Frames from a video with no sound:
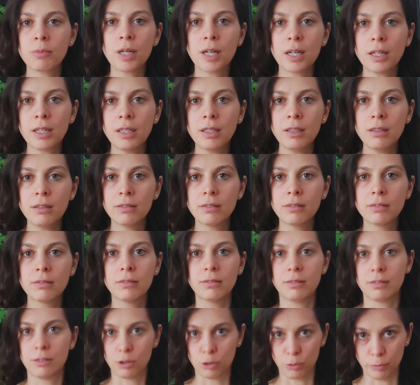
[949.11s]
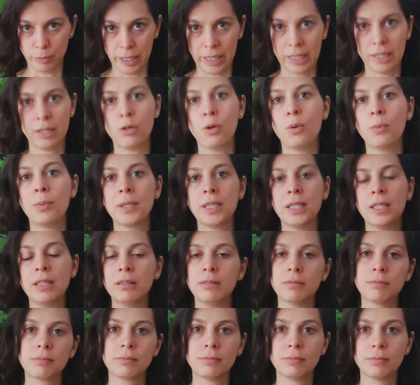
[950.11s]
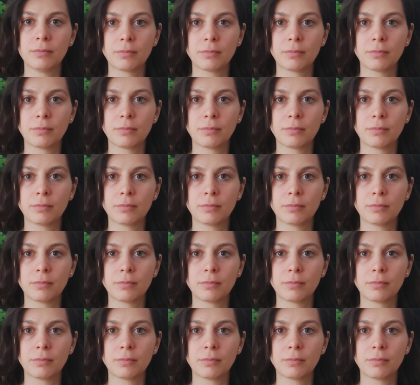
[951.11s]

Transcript: body, somatic opening.